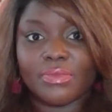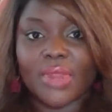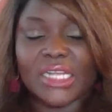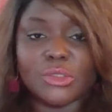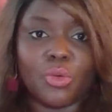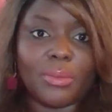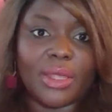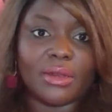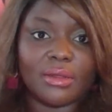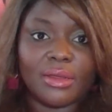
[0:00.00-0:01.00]
as a
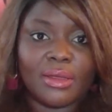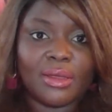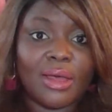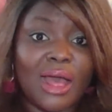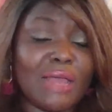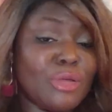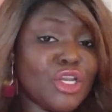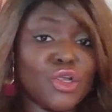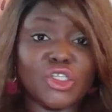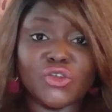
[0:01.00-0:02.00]
woman. I am a
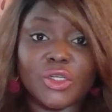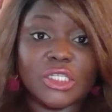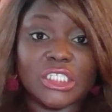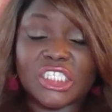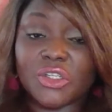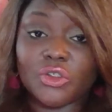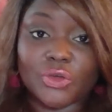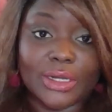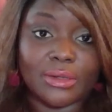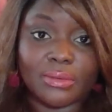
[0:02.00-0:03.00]
nurturer to
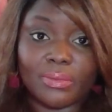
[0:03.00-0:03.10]
children.